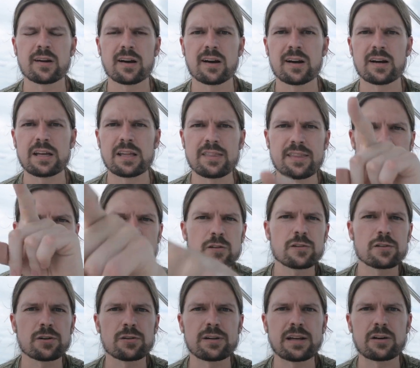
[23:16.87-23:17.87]
uh, and then you
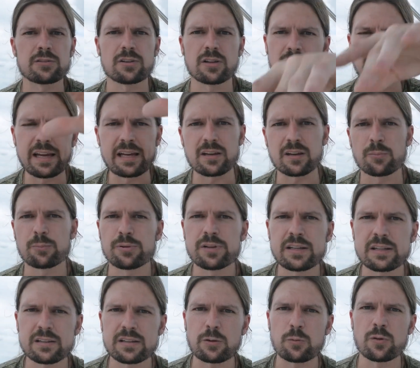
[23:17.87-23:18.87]
turn out the light
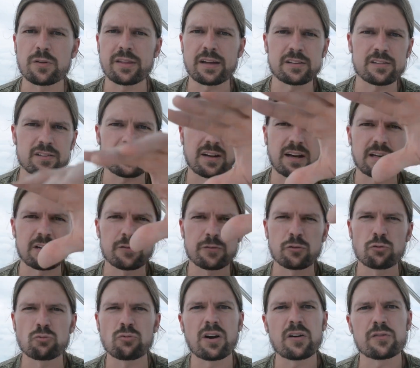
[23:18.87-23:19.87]
completely, well, that's kind of
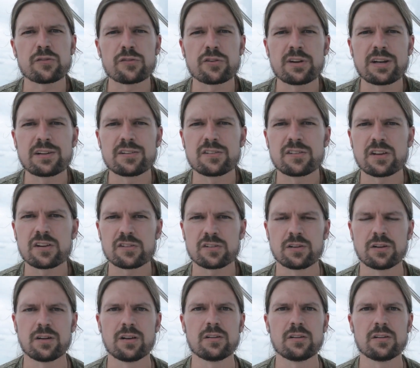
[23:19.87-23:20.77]
a rough transition.